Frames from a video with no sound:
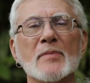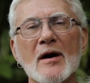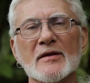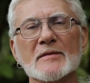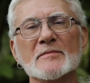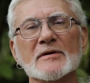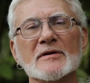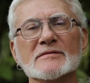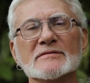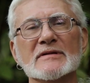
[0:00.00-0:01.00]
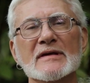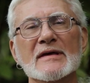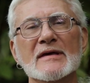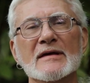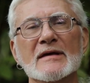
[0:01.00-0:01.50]
upon them, because
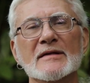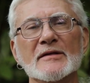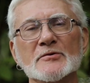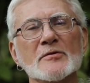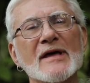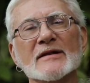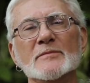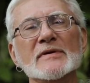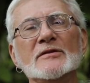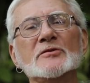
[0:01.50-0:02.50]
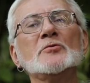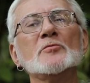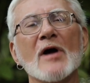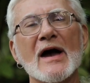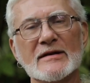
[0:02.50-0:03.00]
they turned out to be
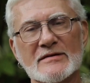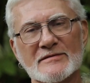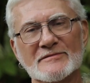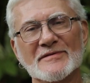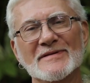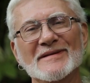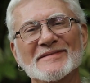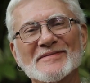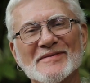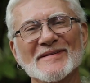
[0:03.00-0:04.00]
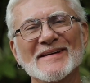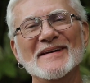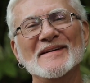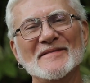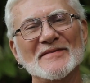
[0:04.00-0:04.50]
too right for
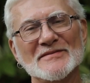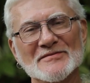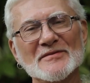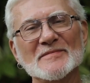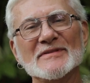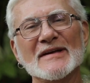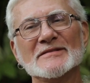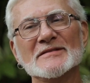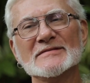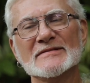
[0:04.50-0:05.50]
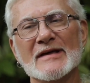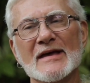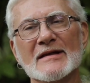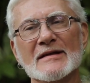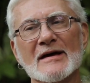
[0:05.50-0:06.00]
the circumstances.
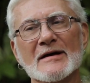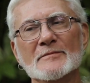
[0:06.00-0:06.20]
And